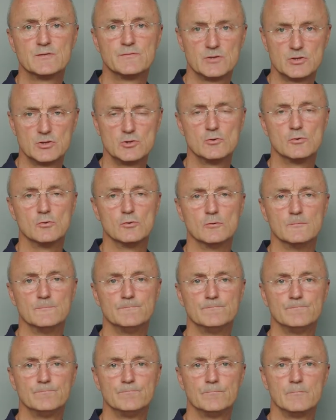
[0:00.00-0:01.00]
for sure.
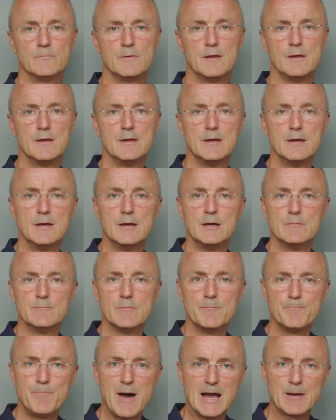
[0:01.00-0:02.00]

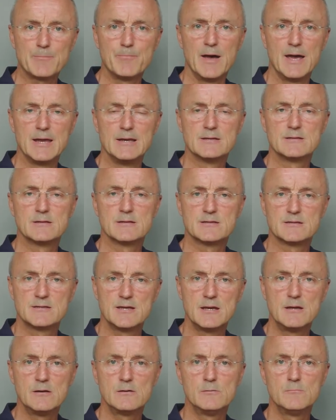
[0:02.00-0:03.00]
But back pain is the
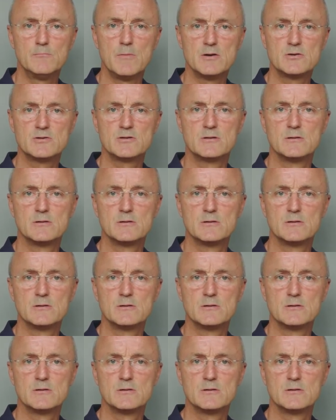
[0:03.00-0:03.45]
single most